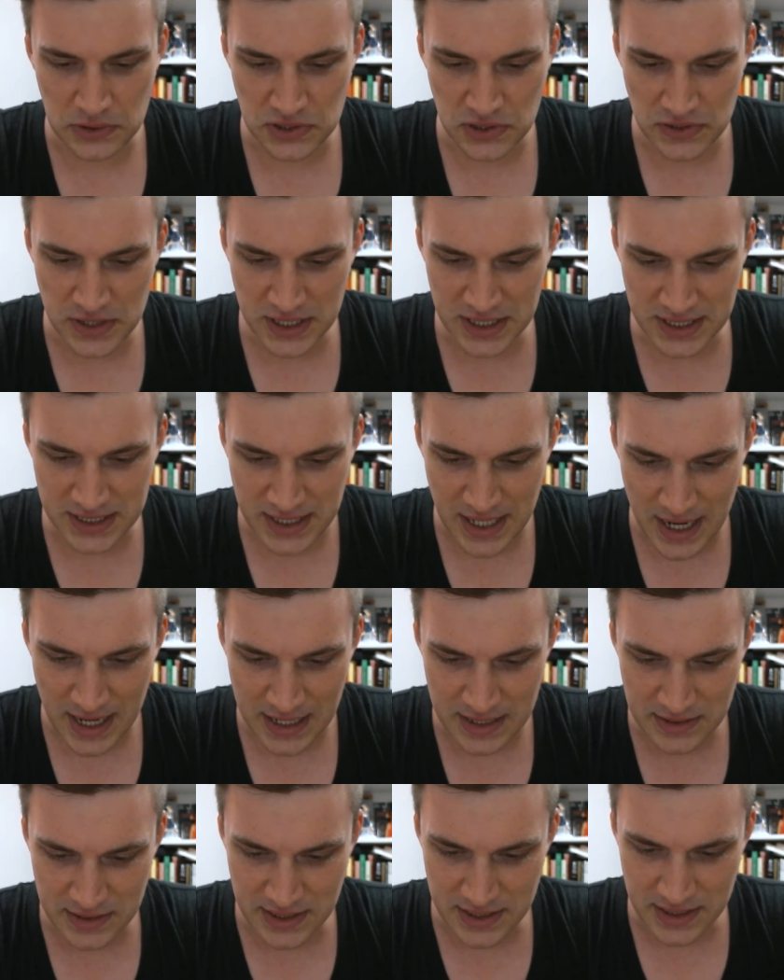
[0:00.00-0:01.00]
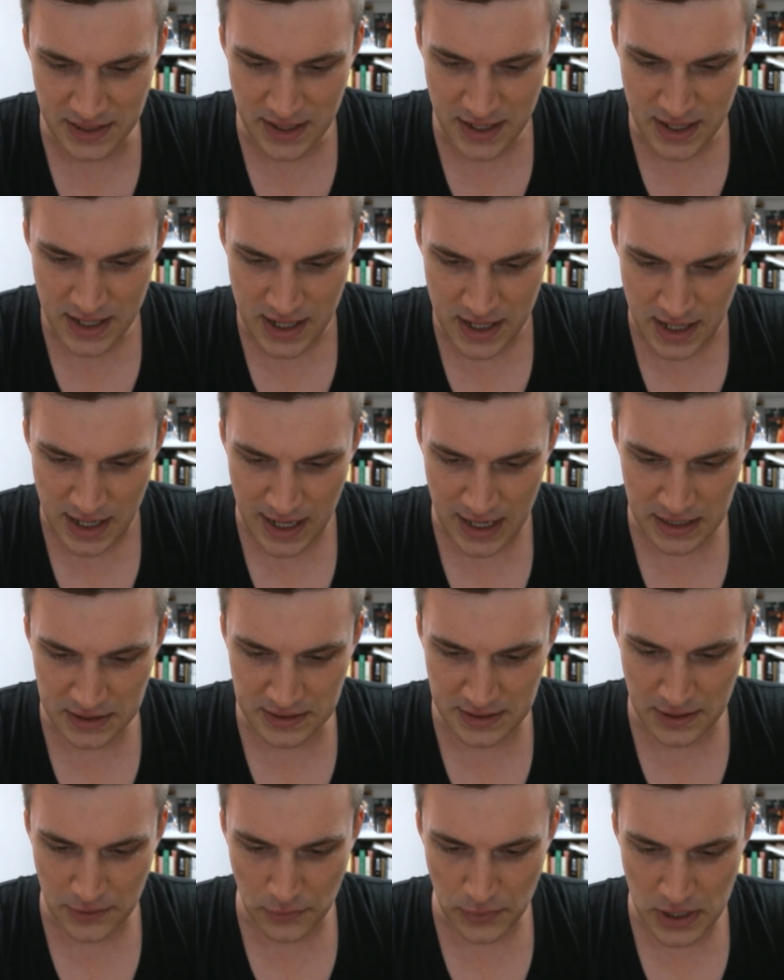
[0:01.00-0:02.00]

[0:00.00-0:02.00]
So this says, ask your